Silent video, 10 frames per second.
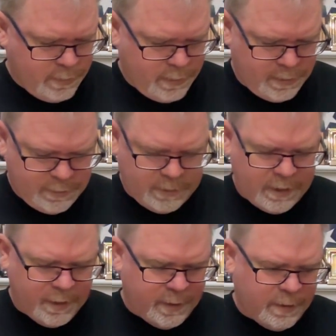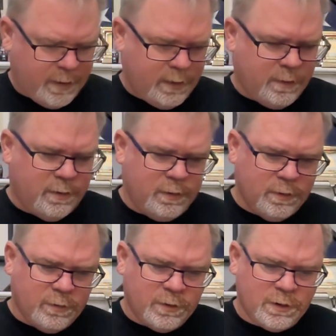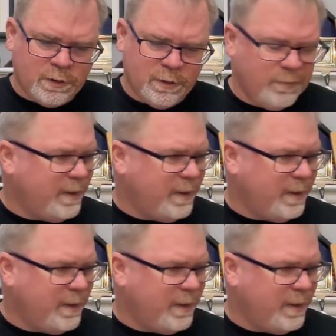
a ton in new starts.